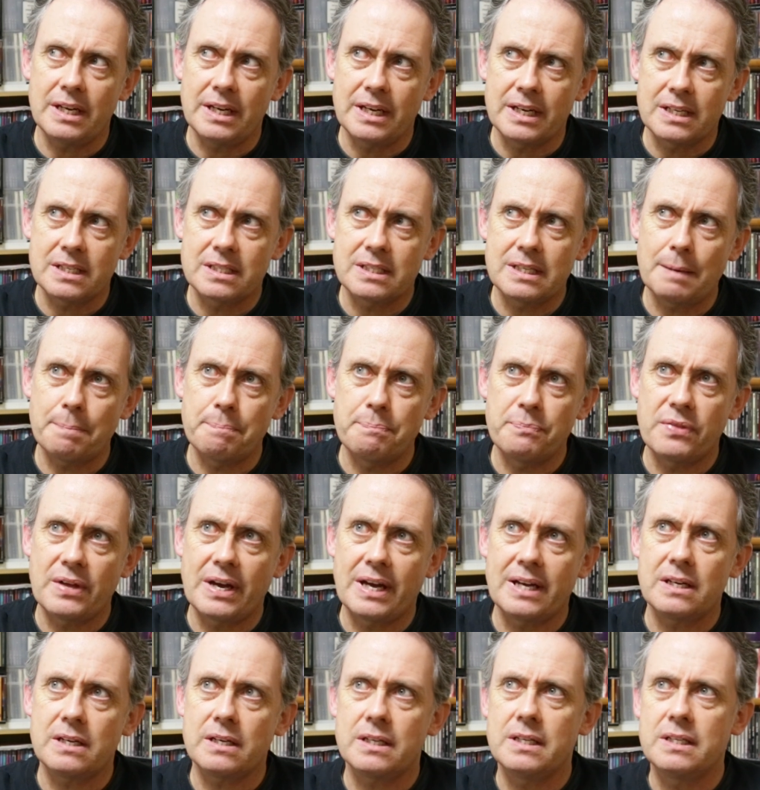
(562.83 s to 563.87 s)
except
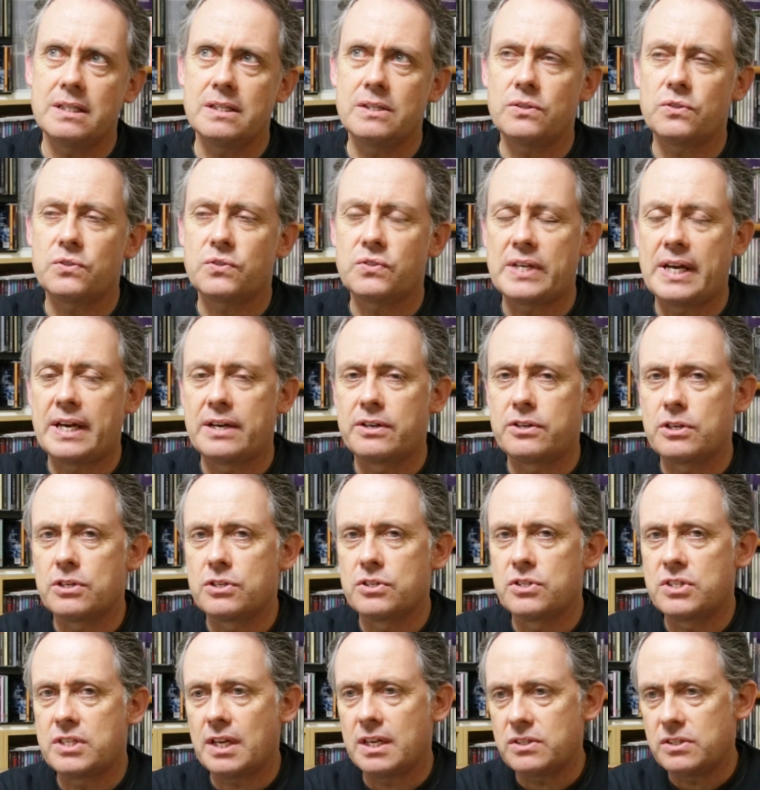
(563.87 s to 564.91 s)
that
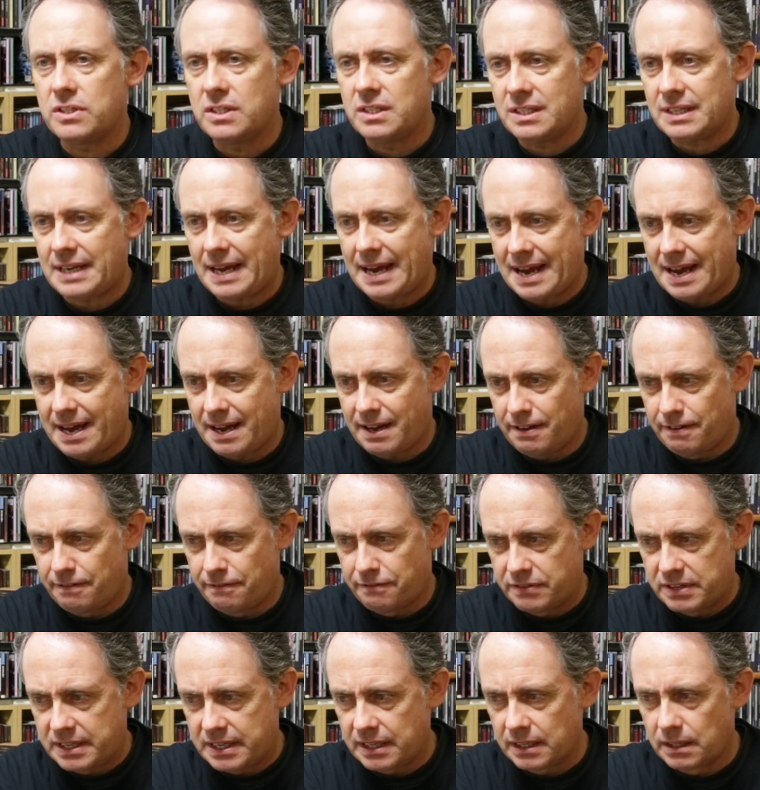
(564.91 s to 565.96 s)
Santers doesn't have
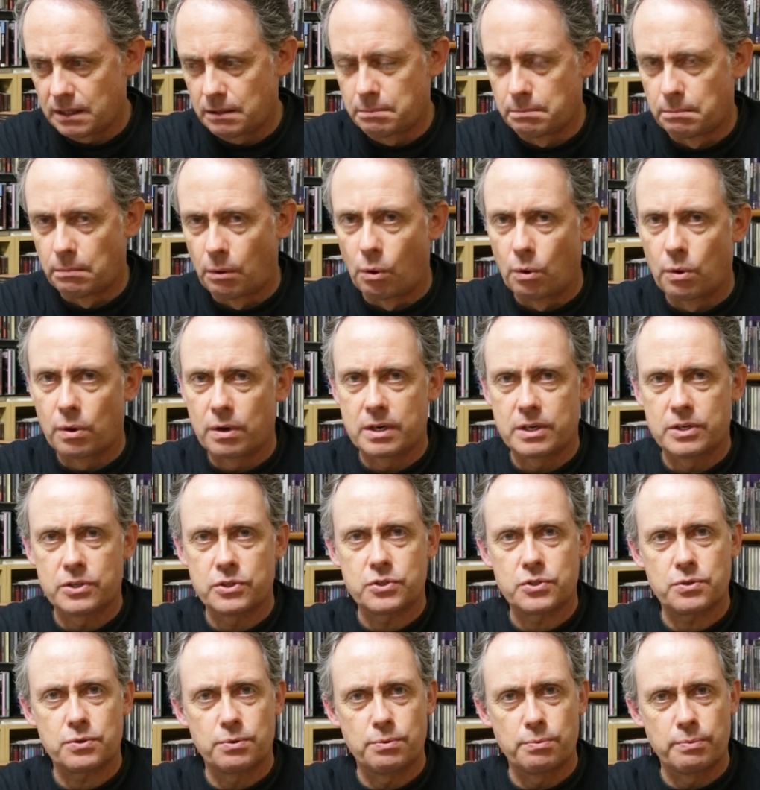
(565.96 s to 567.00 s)

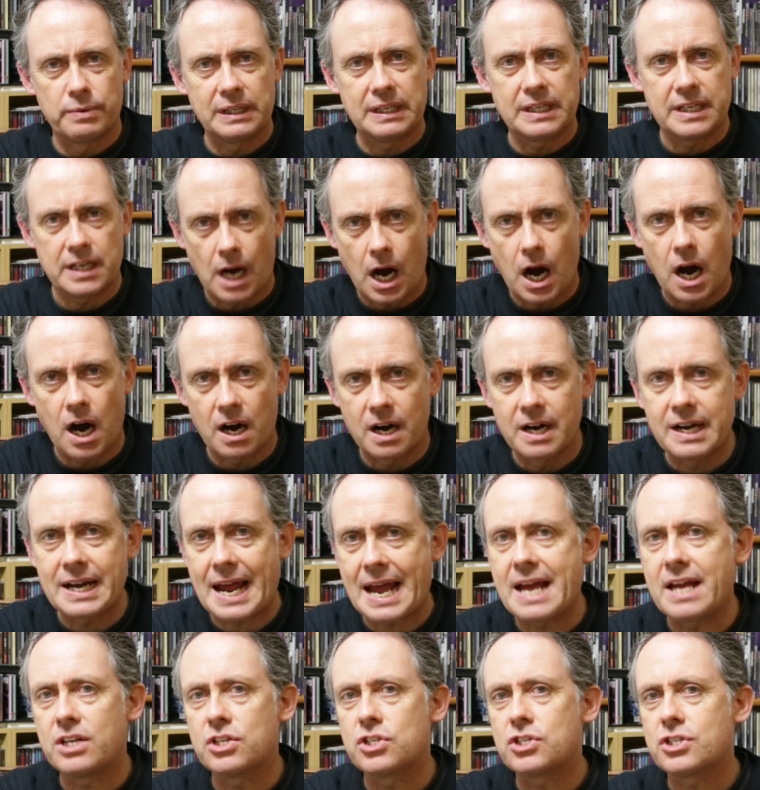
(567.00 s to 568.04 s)
Gilmore's really
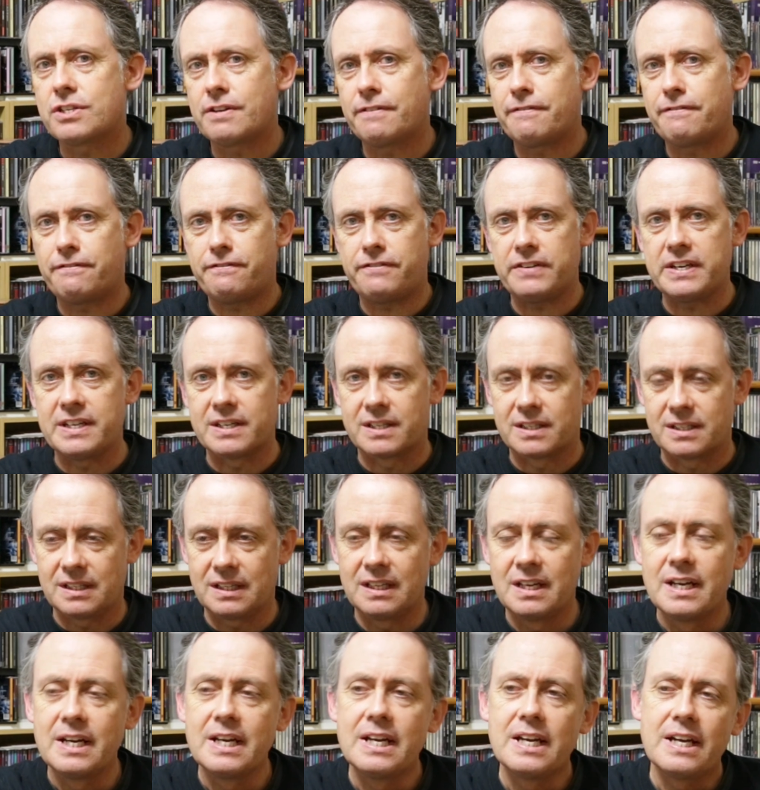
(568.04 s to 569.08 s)
hard-edged feel.
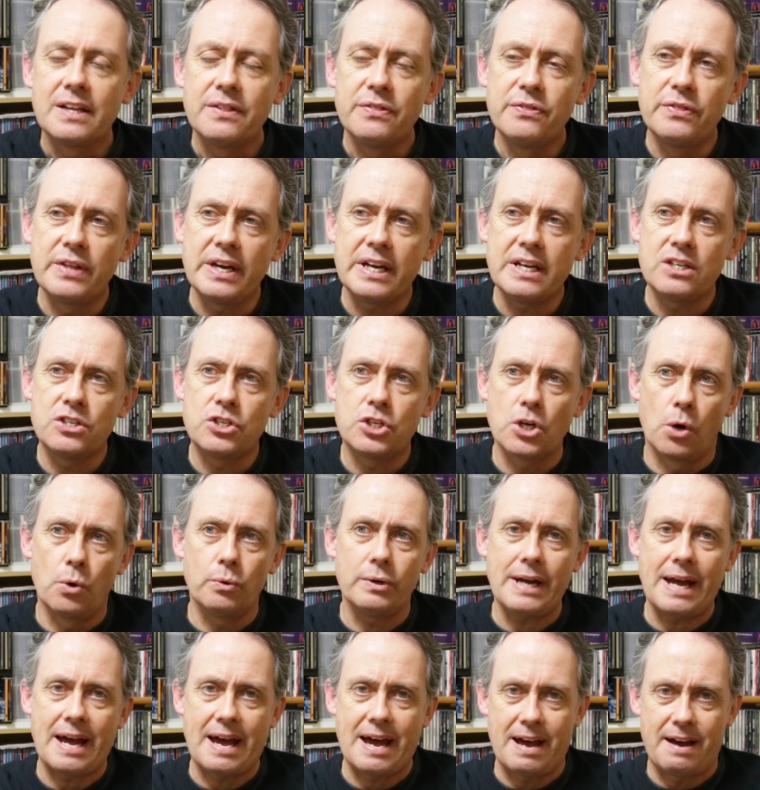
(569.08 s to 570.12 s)
They
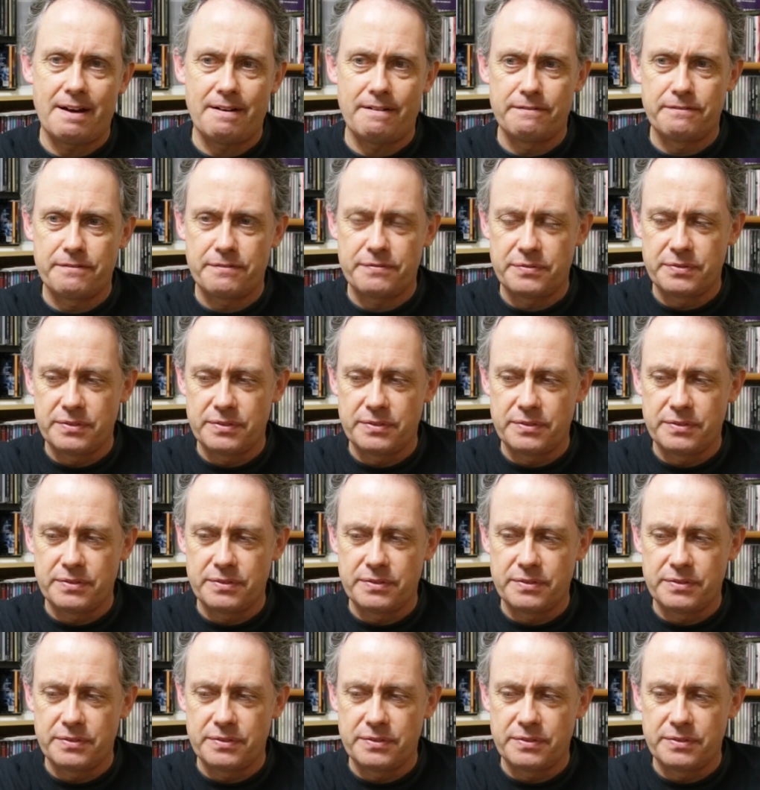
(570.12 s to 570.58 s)
don't have